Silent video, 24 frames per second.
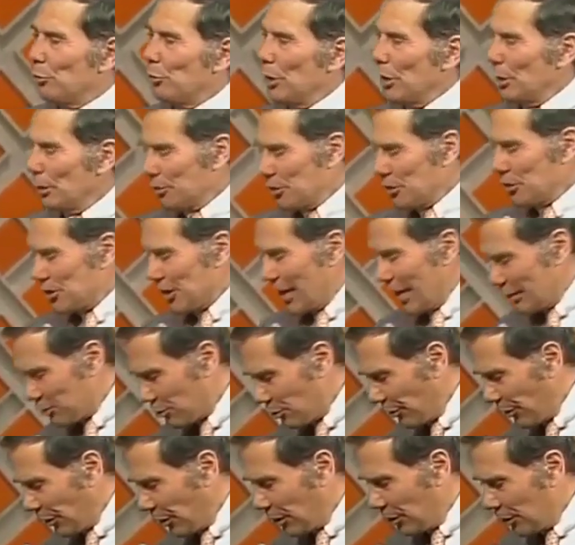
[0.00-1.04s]
a real
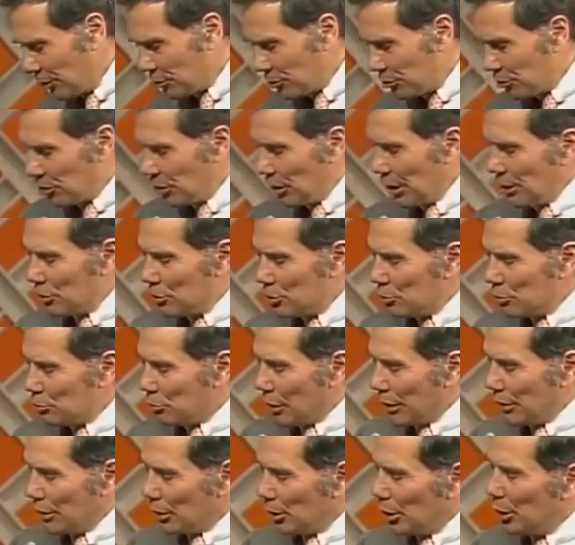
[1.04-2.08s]
disaster in the kitchen. Today she
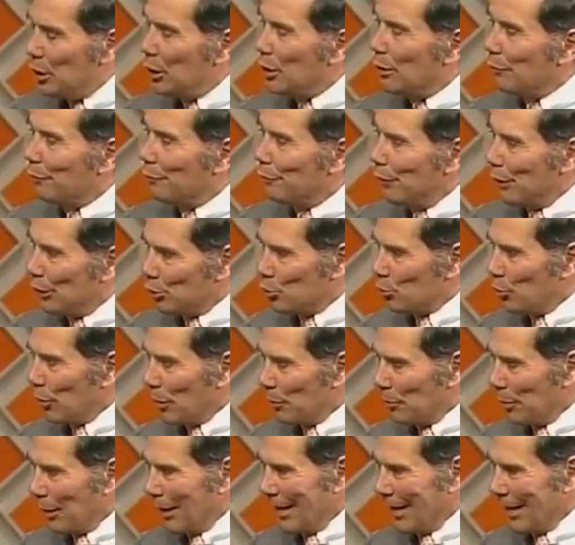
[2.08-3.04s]
tried to clean a fish with a